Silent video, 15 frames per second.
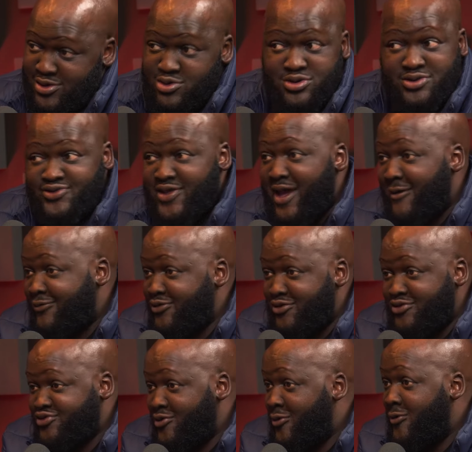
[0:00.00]
You just have to,
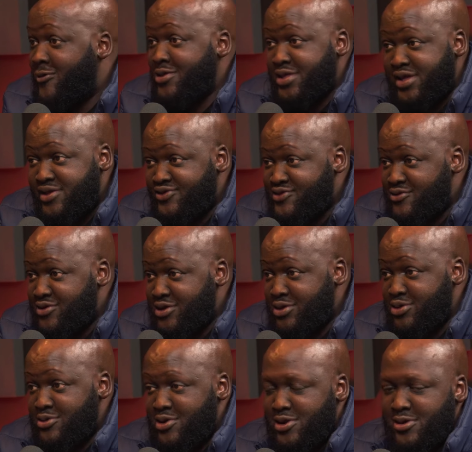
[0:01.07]
because all the kids are
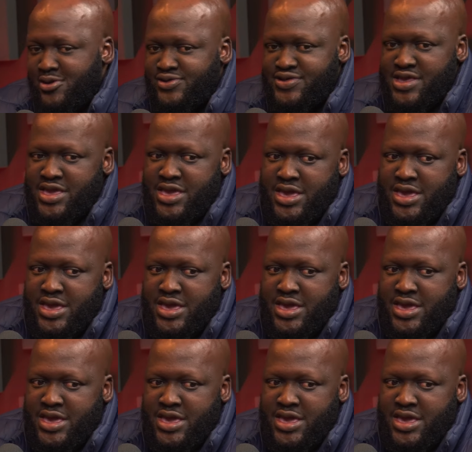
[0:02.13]
wearing new clothes.